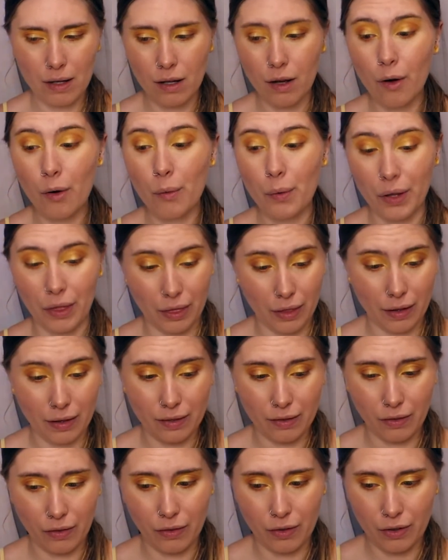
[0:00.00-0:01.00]
go with
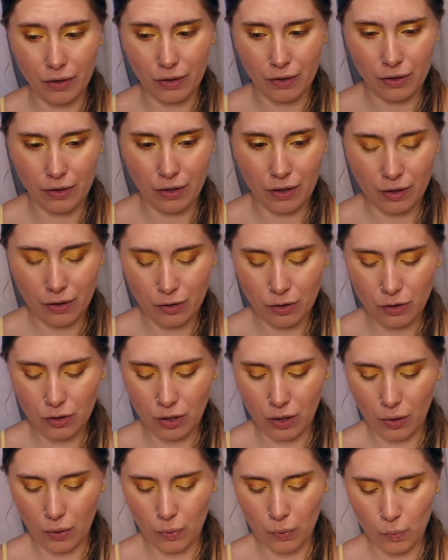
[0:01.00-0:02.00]
this look.
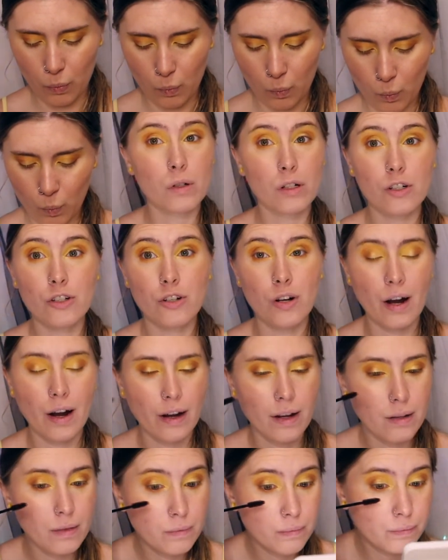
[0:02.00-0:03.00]
So we're gonna try
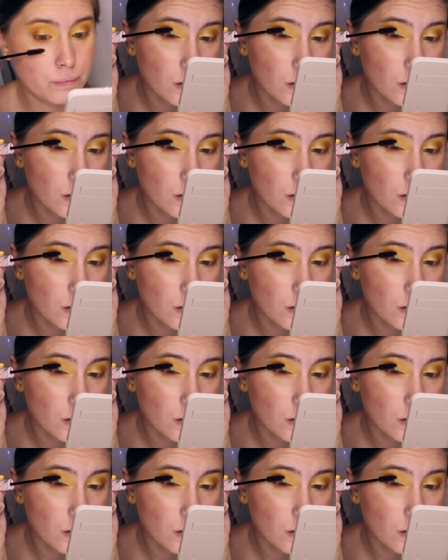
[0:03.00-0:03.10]
it.